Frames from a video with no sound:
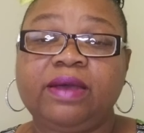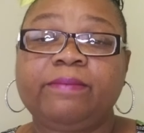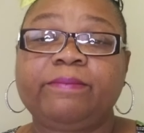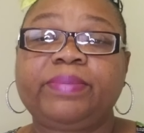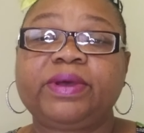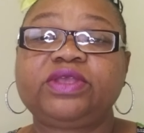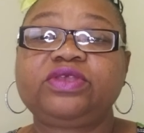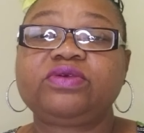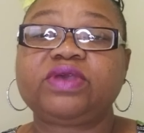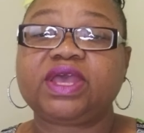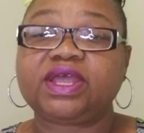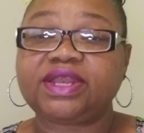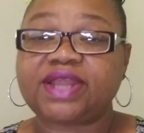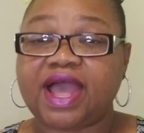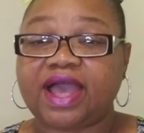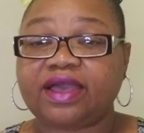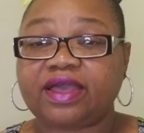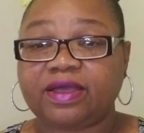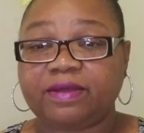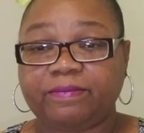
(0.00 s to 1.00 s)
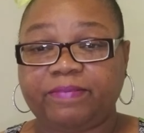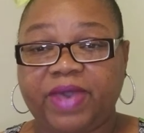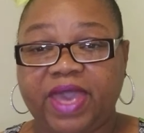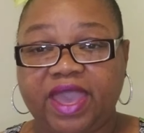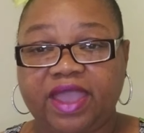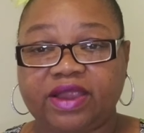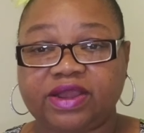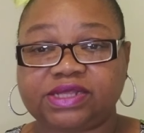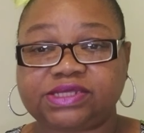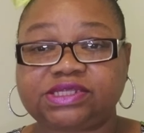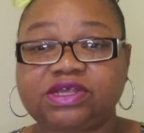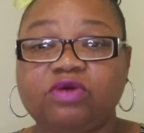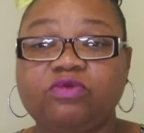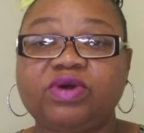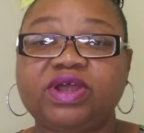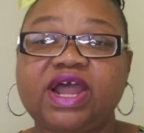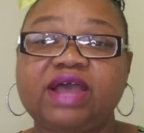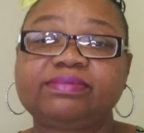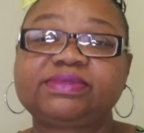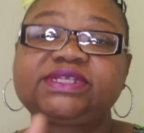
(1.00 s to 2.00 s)
But you cannot compare. So
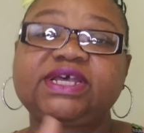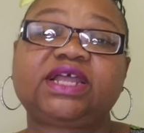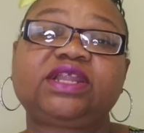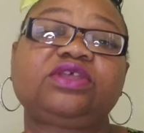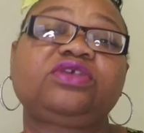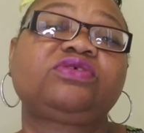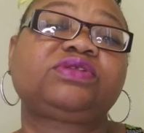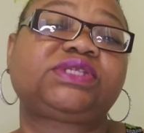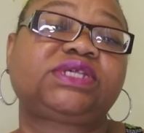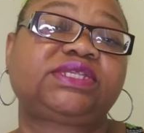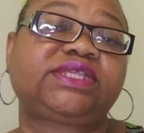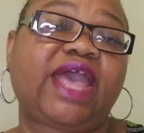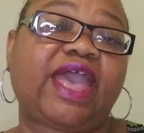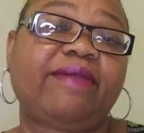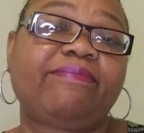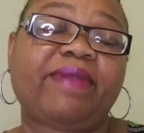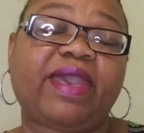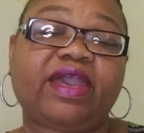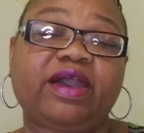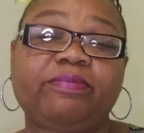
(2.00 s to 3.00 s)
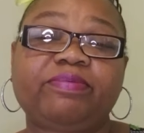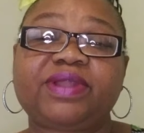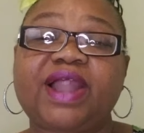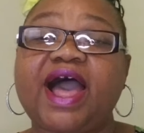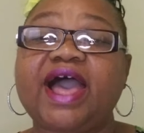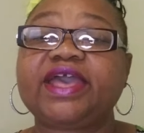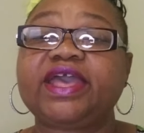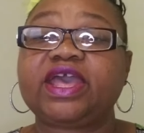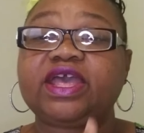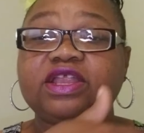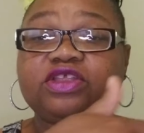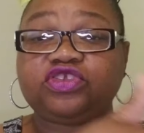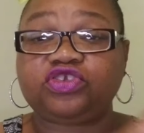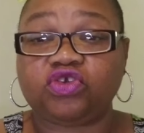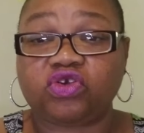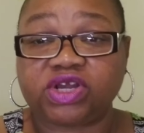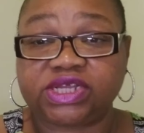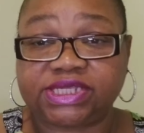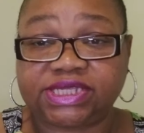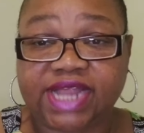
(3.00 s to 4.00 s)
what I'm telling you today may apply in
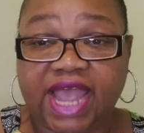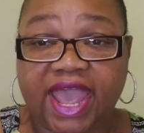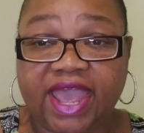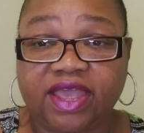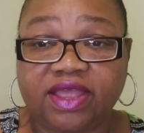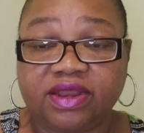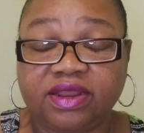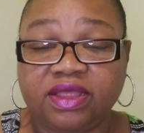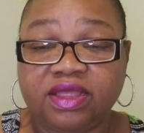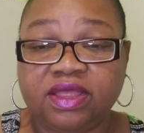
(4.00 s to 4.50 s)
your state.